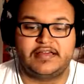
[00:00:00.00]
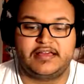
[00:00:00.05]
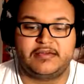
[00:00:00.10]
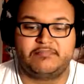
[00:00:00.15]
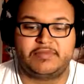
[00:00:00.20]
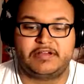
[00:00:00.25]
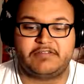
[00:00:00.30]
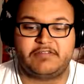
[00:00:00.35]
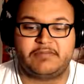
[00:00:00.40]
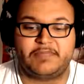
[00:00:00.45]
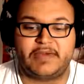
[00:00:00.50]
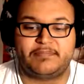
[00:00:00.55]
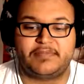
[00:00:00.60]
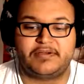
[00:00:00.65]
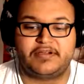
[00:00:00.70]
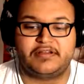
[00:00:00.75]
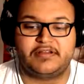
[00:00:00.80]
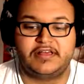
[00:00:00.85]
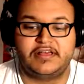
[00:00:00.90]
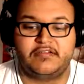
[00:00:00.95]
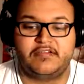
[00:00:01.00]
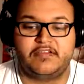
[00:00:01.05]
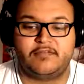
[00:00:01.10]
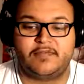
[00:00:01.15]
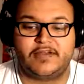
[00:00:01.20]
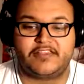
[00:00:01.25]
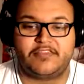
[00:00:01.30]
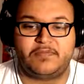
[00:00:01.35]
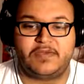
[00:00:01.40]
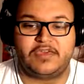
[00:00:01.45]
but remember, we
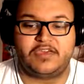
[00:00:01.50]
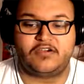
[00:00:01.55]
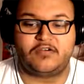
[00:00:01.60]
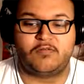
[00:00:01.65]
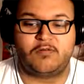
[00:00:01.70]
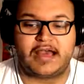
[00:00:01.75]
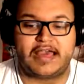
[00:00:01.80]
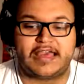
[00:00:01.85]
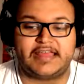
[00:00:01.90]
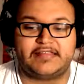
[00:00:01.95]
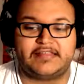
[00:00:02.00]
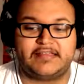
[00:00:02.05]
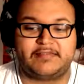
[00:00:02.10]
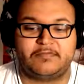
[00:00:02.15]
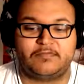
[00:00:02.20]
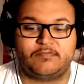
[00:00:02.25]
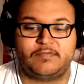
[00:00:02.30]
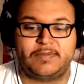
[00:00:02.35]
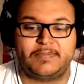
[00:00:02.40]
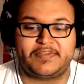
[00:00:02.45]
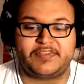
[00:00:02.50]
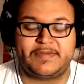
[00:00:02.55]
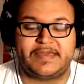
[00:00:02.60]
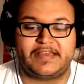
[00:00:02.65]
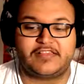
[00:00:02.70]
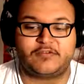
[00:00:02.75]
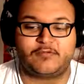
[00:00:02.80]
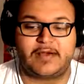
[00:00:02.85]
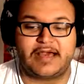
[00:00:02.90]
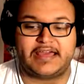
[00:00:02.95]
must be as
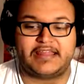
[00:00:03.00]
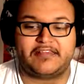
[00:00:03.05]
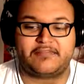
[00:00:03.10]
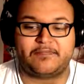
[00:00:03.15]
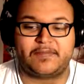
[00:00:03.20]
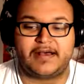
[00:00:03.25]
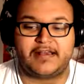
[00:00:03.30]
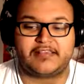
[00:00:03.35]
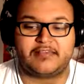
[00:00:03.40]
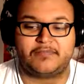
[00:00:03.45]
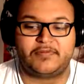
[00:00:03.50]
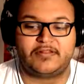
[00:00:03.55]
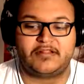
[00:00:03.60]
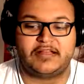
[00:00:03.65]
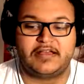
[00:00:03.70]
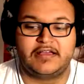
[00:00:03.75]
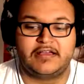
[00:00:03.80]
quiet as possible,